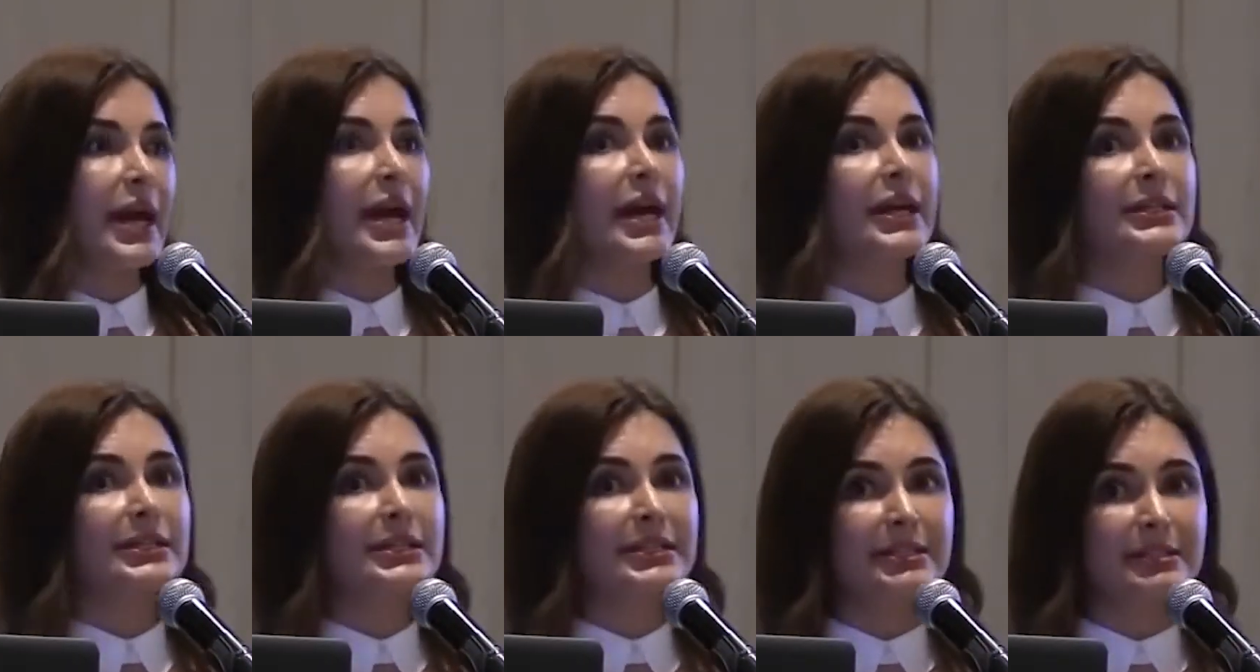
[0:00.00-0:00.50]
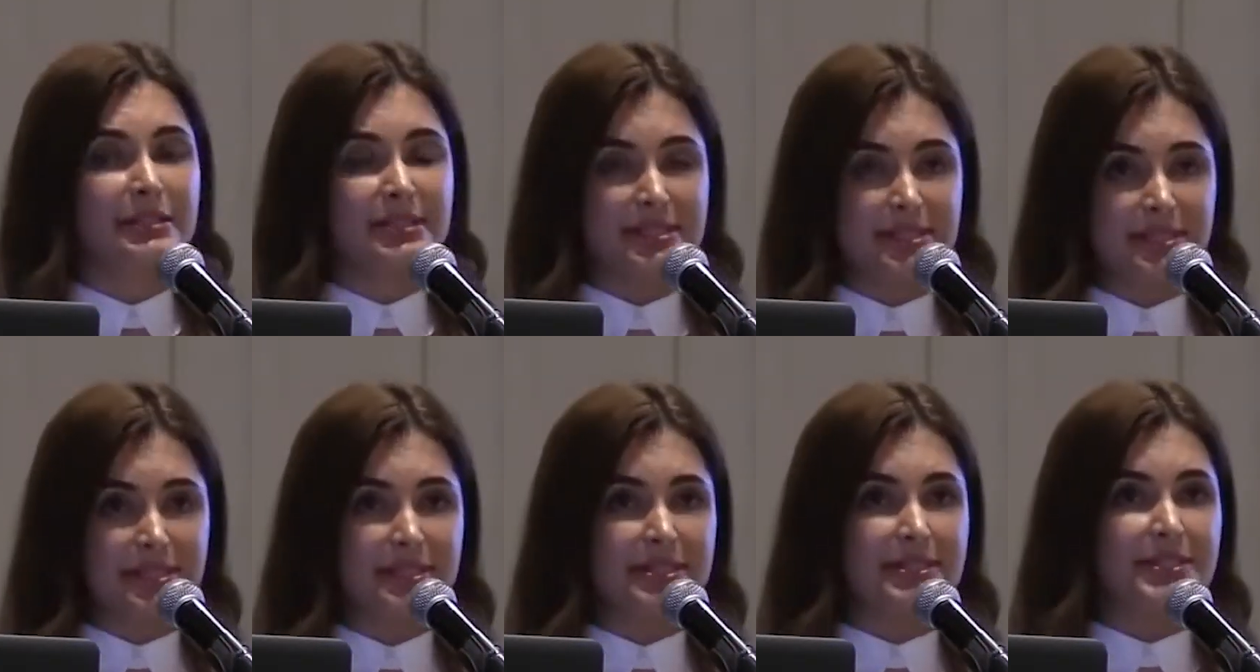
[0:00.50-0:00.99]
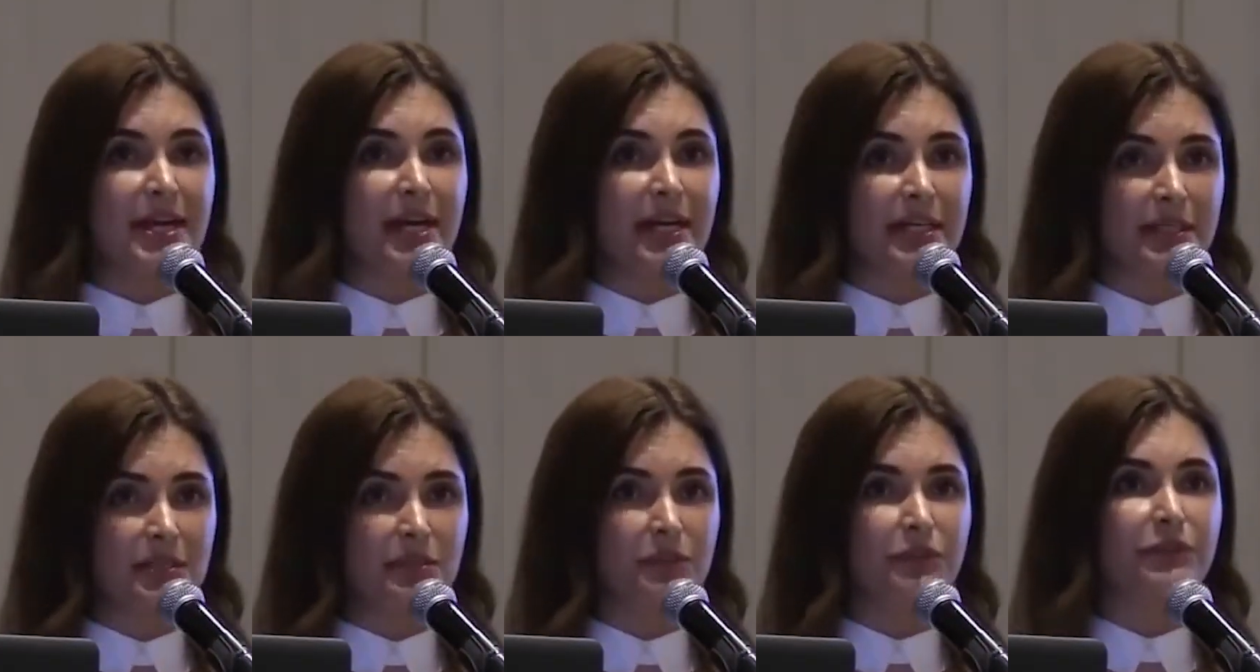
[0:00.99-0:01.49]
And this is
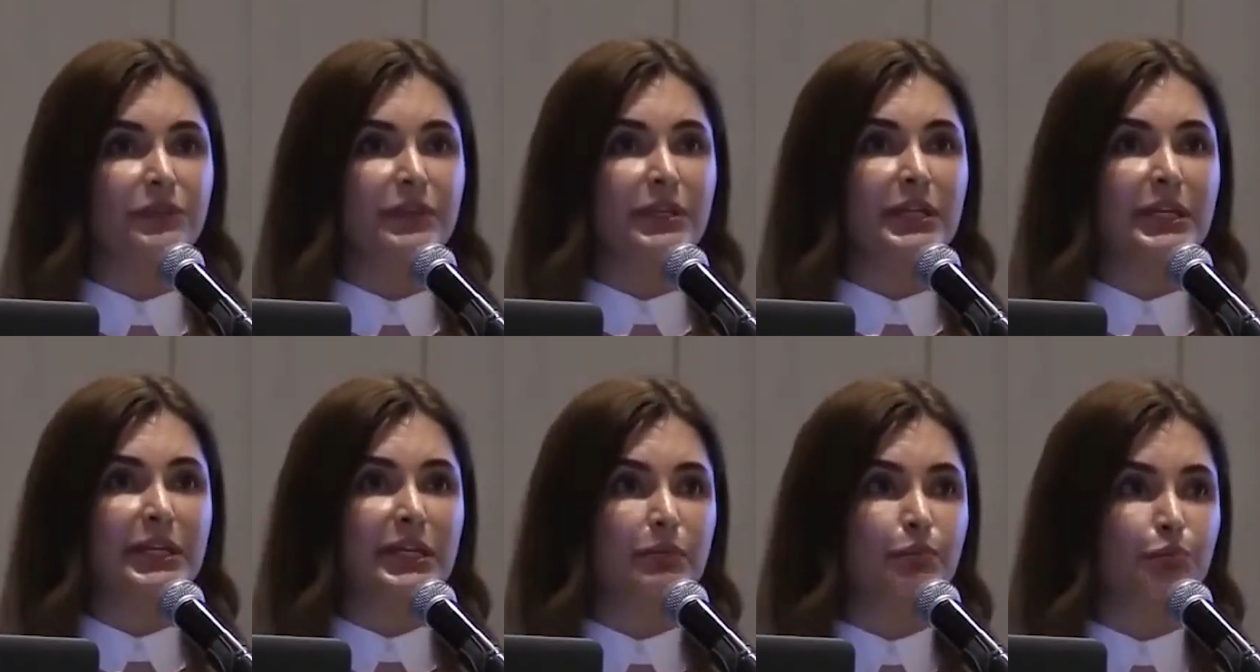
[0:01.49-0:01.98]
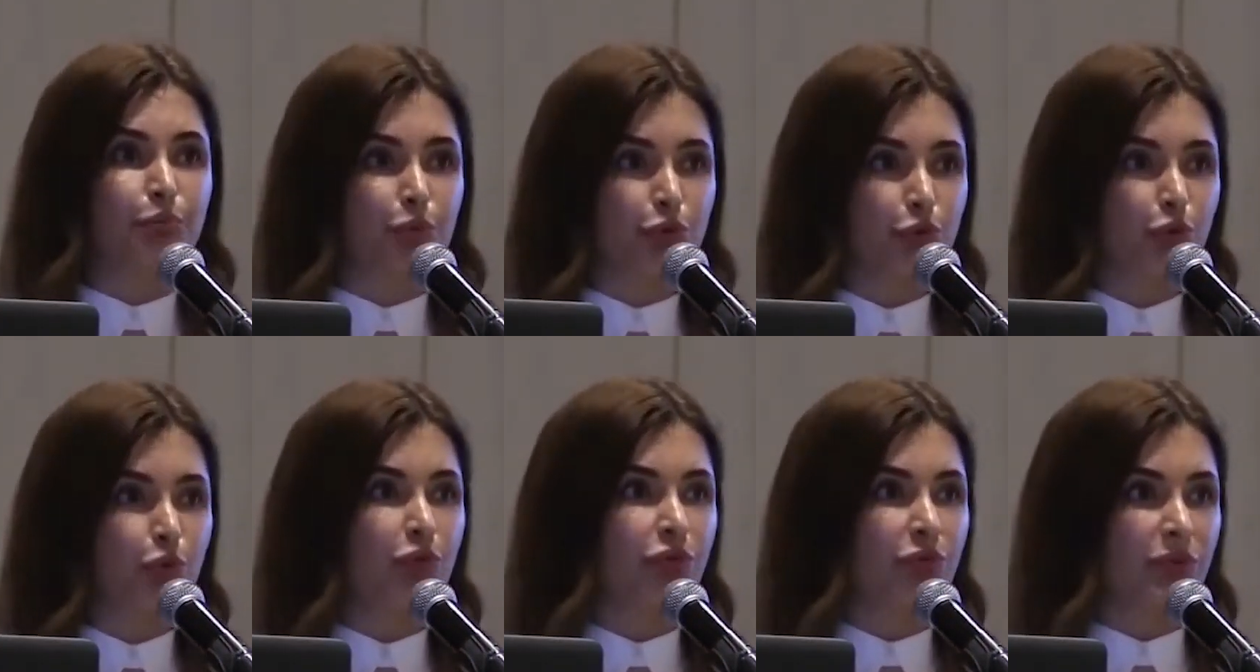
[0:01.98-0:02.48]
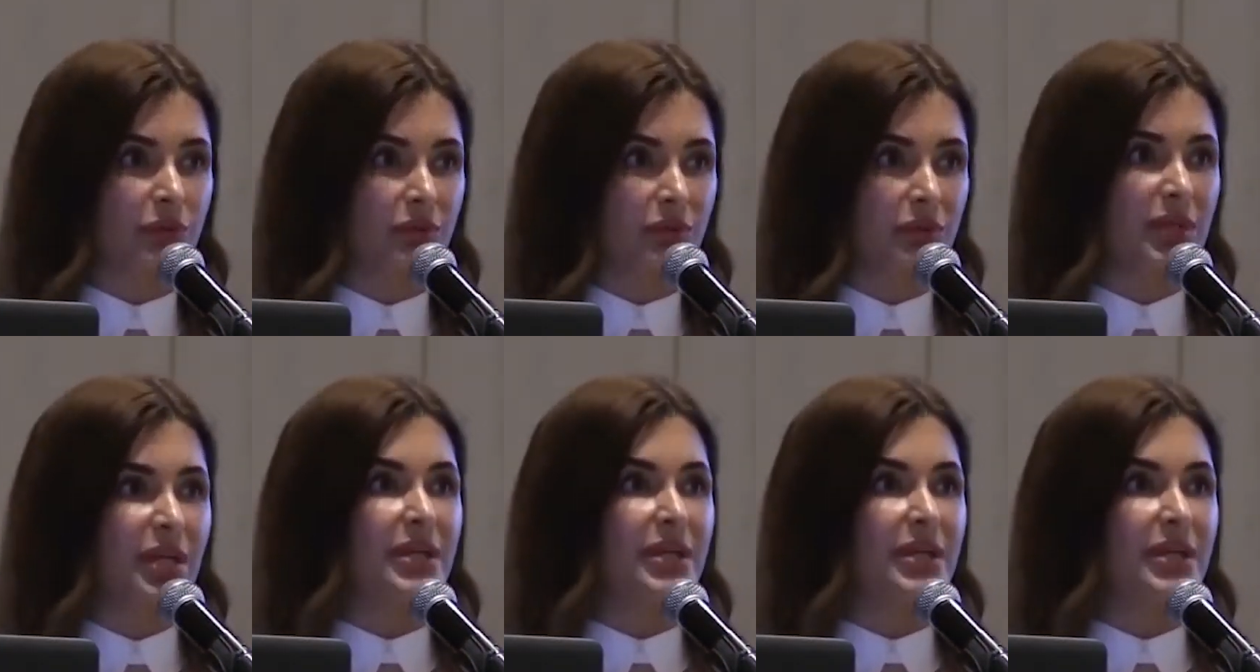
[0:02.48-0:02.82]
scientifically proven.